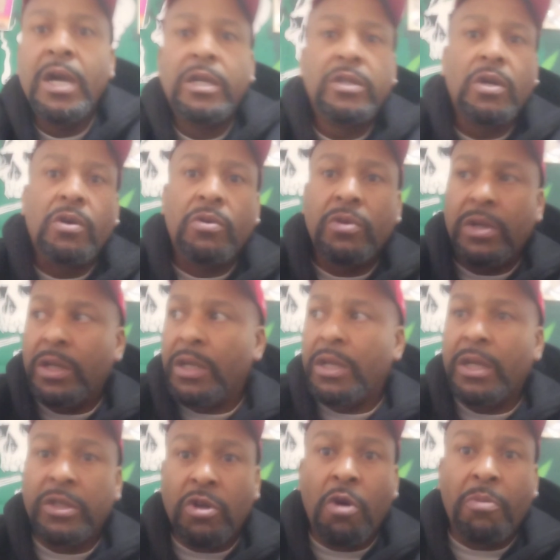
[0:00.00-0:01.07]
So
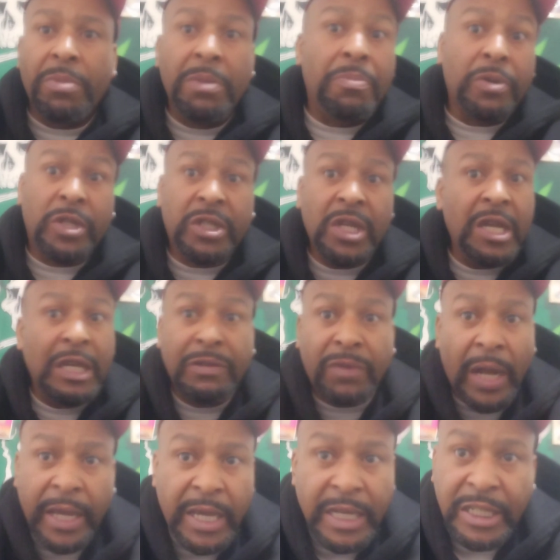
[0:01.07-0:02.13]
it's gonna be perceived
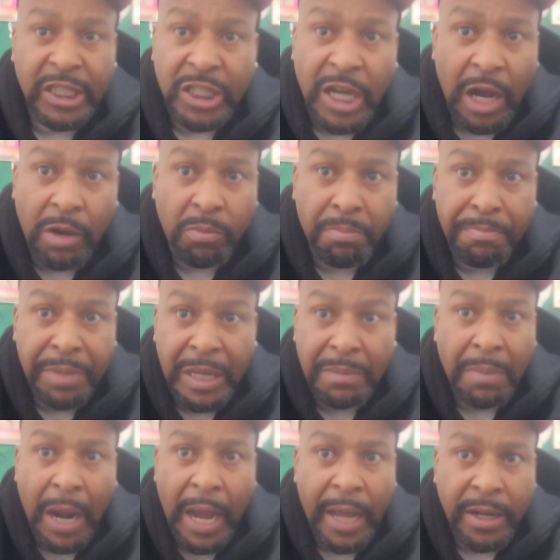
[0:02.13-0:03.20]
like he just got
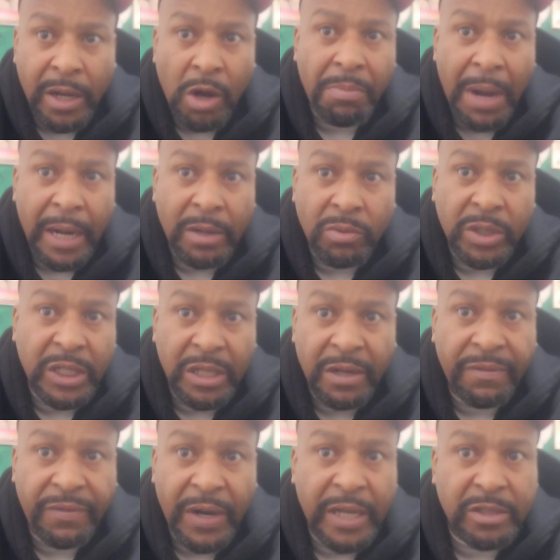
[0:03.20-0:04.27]
beat by nobody with
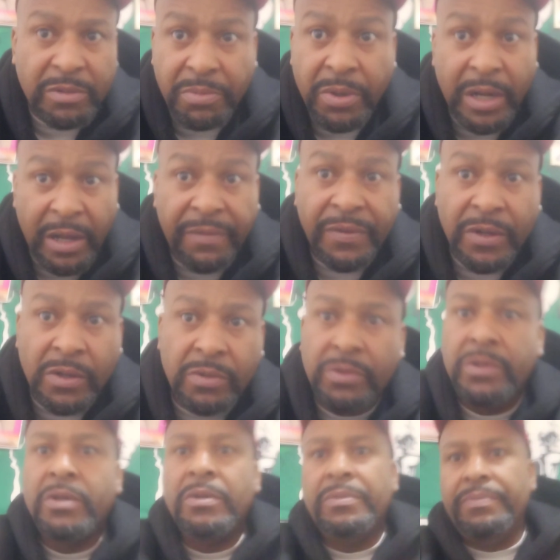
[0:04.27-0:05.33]
ten fights, bro. If he
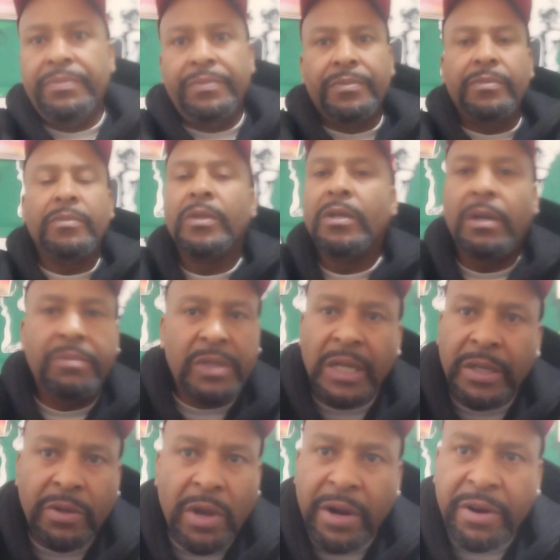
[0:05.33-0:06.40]
lose, I'm
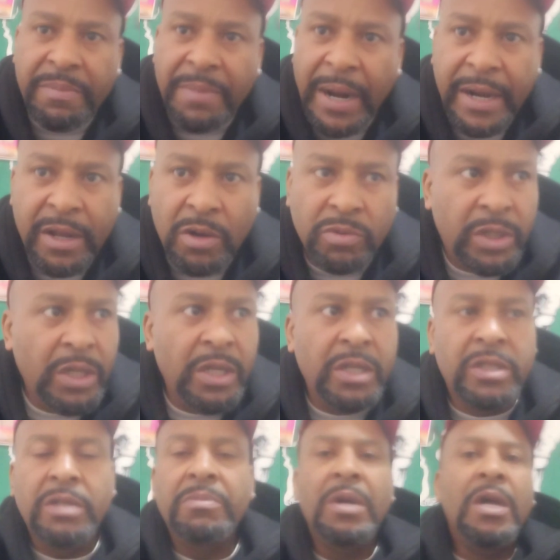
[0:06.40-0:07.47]
telling you, everybody gonna
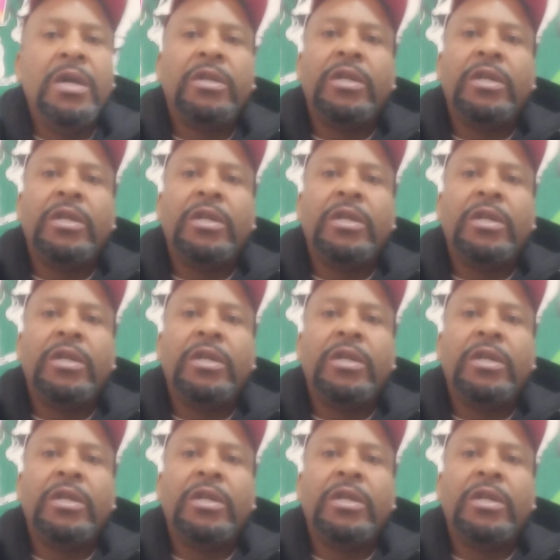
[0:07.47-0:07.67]
tease him.